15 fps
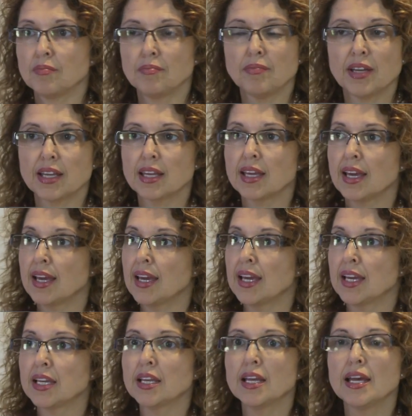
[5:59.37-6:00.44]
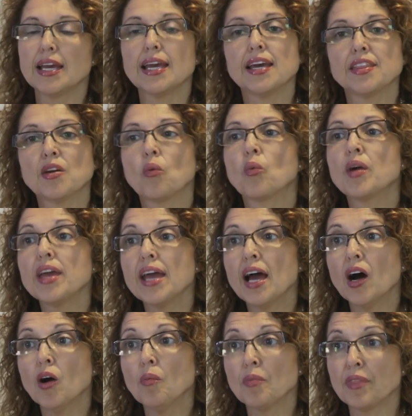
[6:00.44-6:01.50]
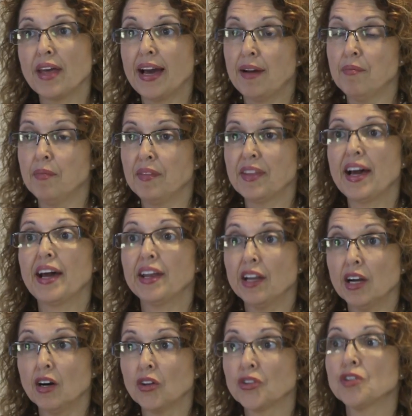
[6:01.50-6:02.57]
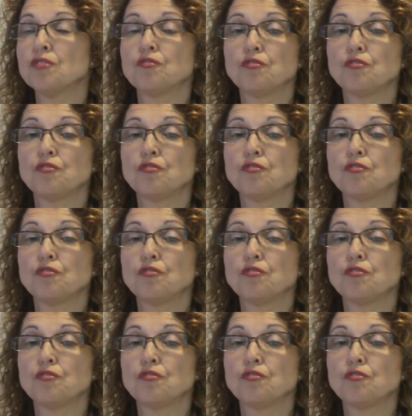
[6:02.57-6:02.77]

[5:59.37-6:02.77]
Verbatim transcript: Medicaid, and then we help them, that elder,